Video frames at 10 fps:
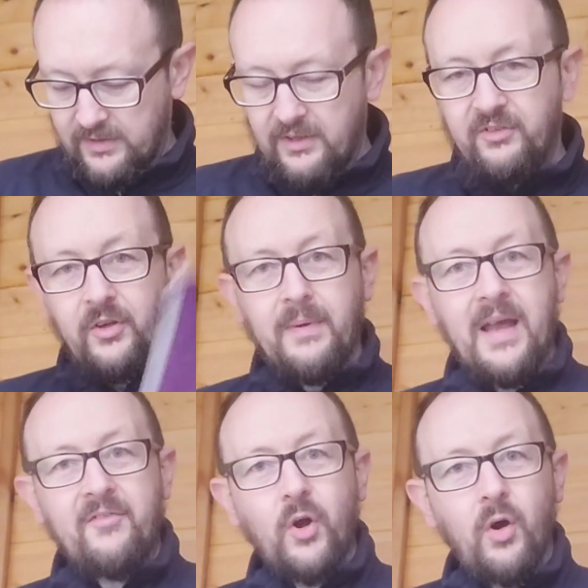So yeah,
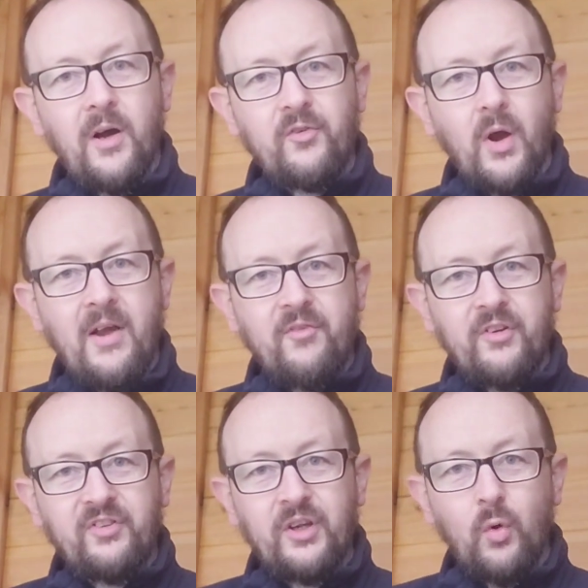I've got every
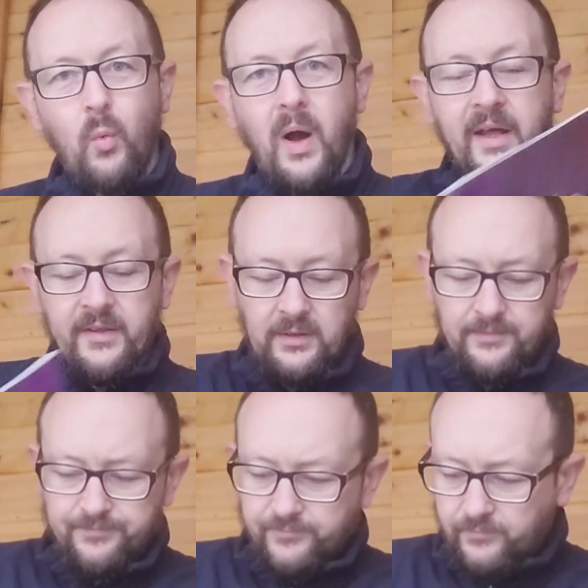single one.
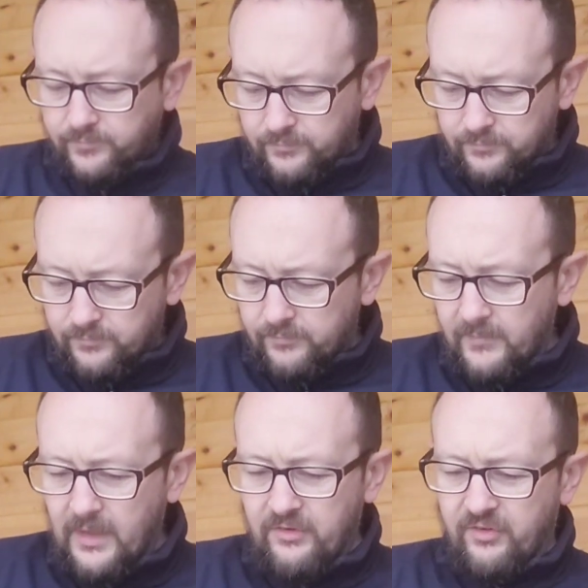
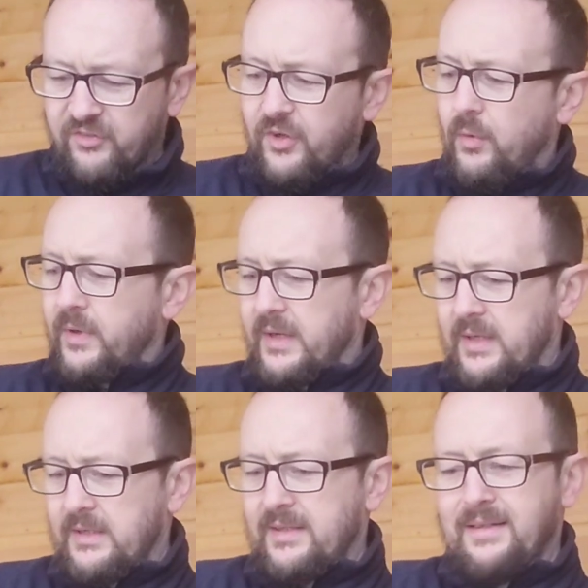I'll just show you.
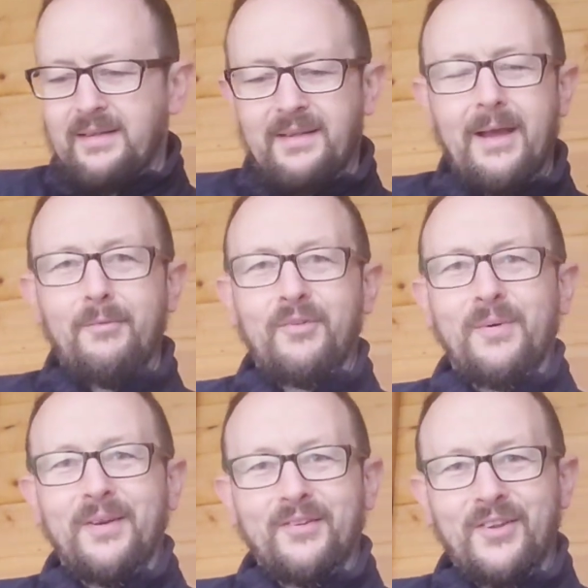That was the
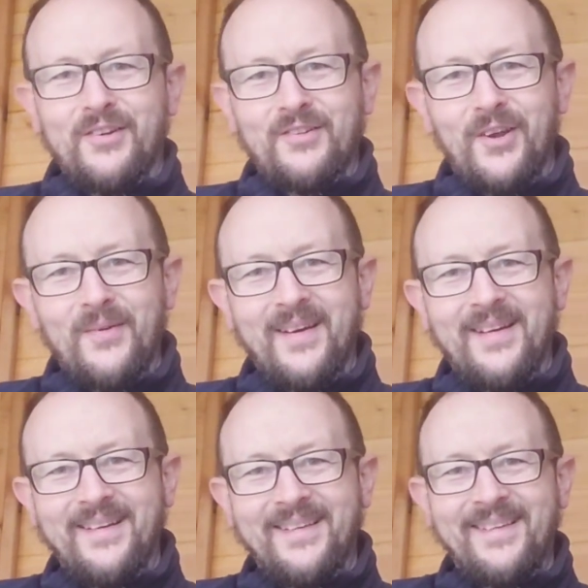one I was going to show you.
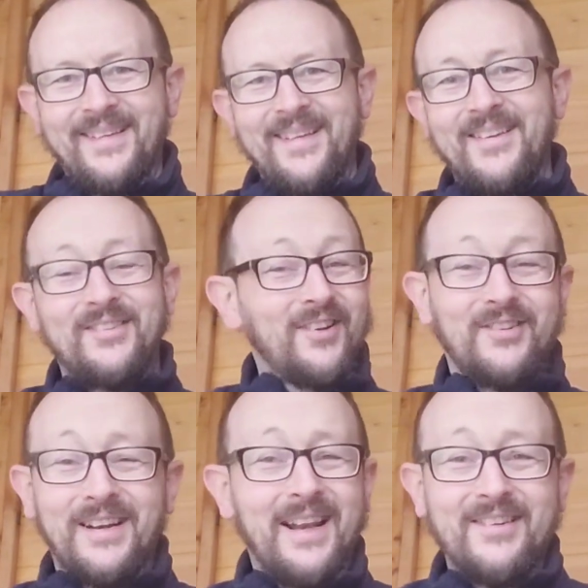Such a
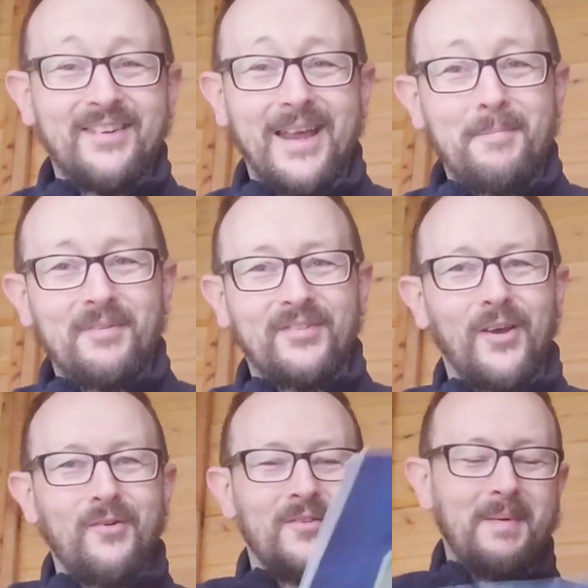classic
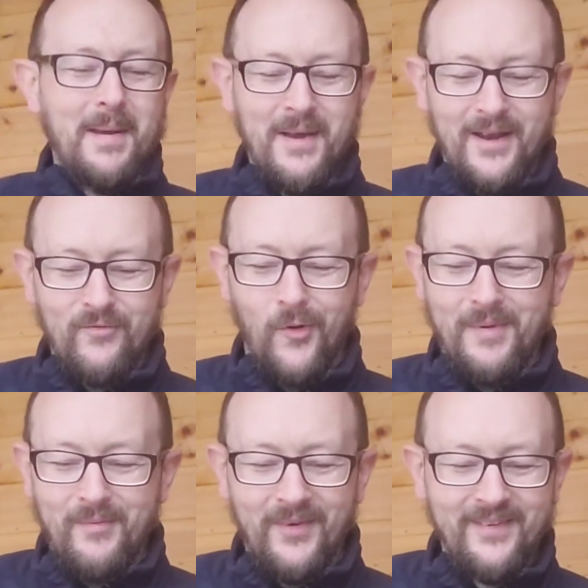episode, a Batman and
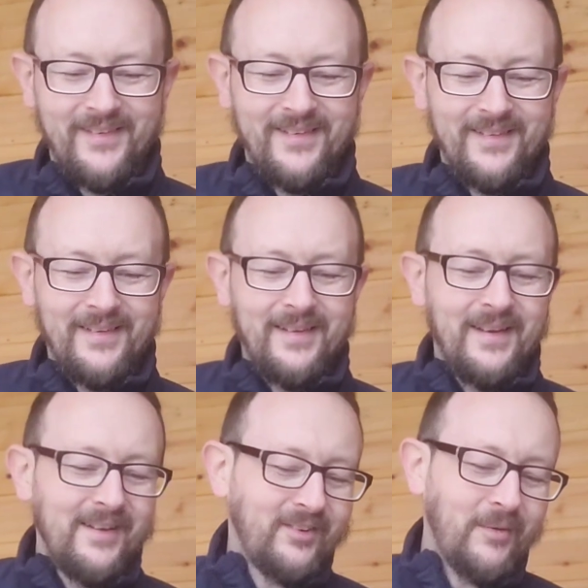Robin one.
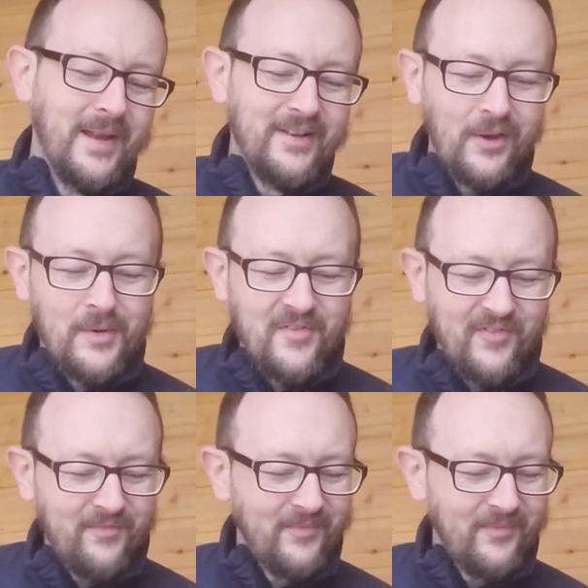So yeah, I don't know if